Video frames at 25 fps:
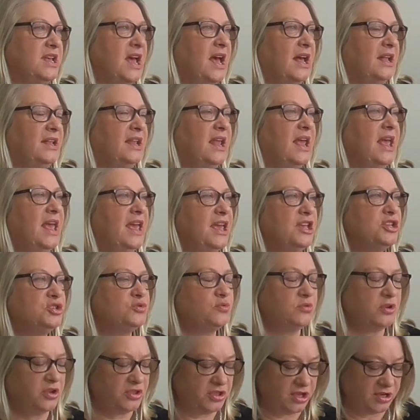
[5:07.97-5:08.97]
and
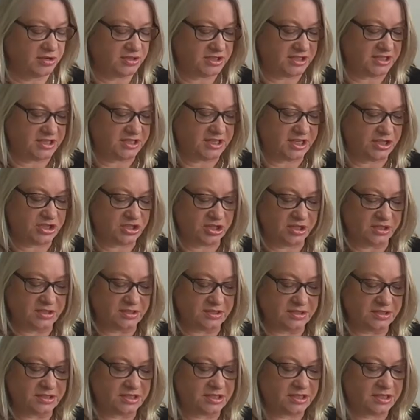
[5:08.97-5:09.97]
each one of those
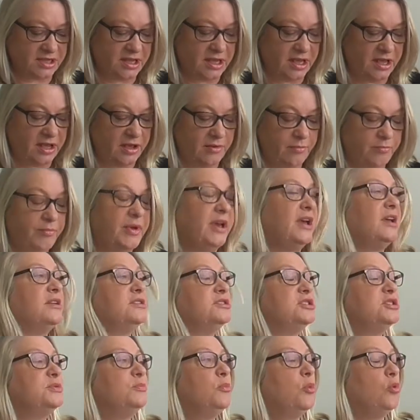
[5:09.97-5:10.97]
decisions, big
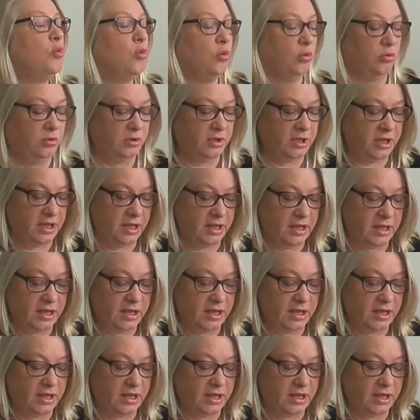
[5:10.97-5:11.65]
and small,